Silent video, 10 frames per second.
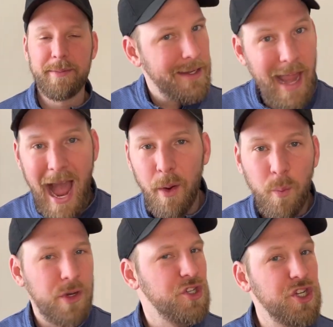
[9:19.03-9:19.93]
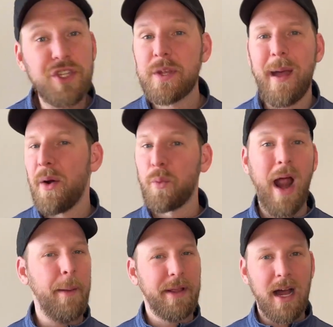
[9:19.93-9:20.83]
Now, we're just about
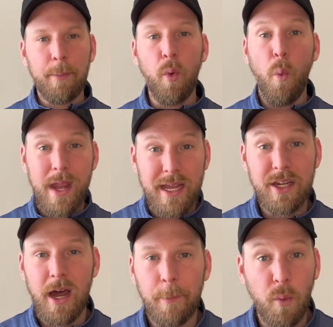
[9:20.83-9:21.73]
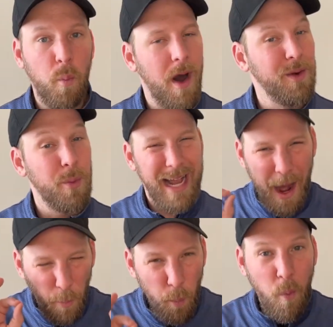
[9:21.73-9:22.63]
wrapping up week number 1. We got
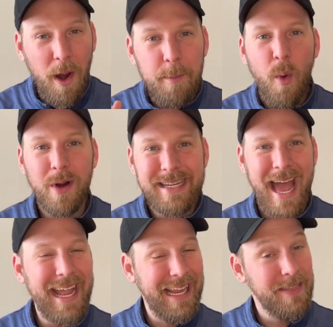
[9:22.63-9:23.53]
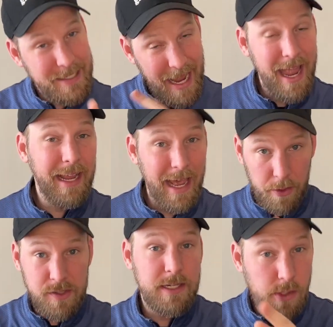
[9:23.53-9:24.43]
one more day in the tank, and I'll
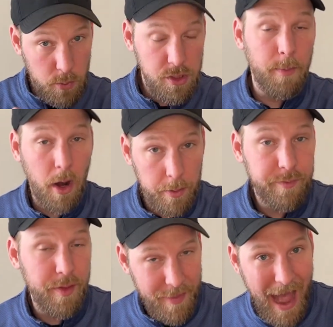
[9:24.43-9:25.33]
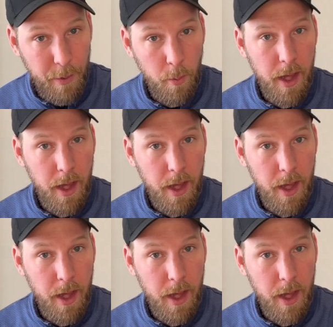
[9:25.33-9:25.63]
see you tomorrow for that one.